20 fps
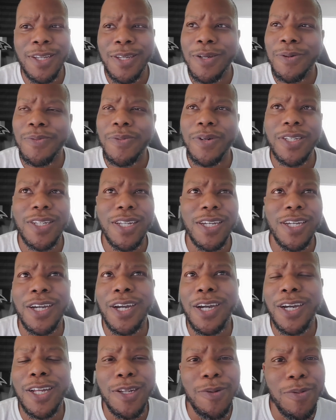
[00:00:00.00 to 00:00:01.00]
what's like
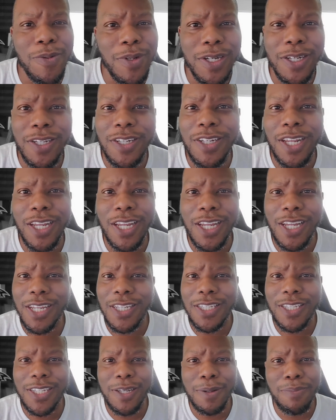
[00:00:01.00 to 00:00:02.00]
Hollywood
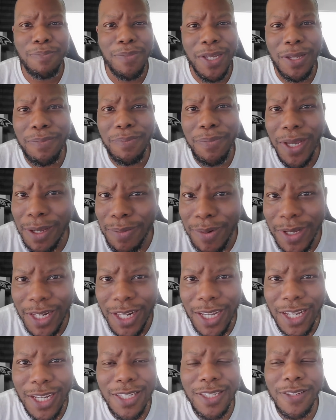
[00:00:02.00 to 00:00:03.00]
dancing, Big Baby
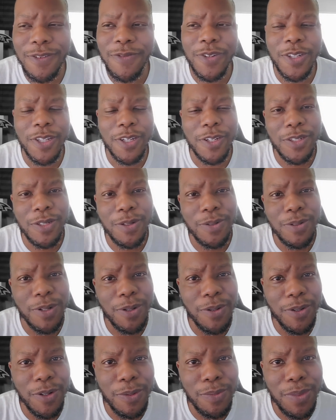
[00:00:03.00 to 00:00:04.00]
dancing. For those who
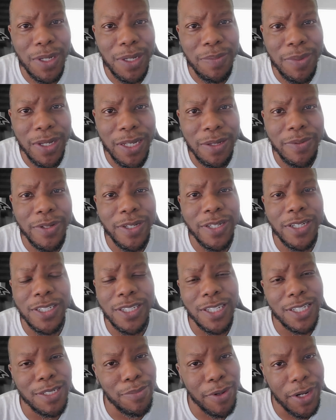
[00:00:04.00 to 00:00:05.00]
don't know, Big Baby is
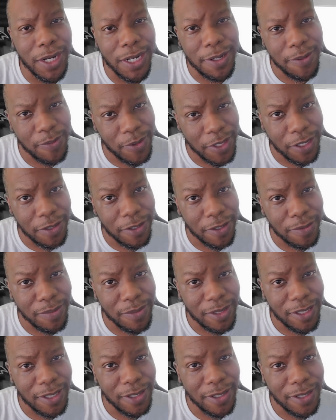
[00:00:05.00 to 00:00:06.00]
that's Brandon
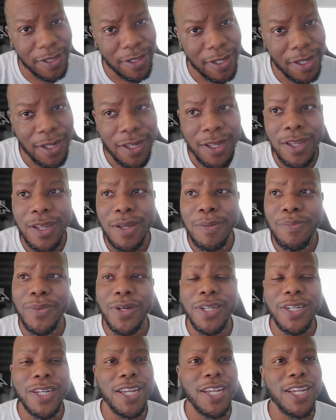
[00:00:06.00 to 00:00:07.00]
Williams.
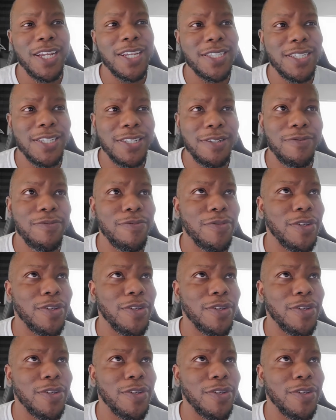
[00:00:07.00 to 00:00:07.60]
But dancing,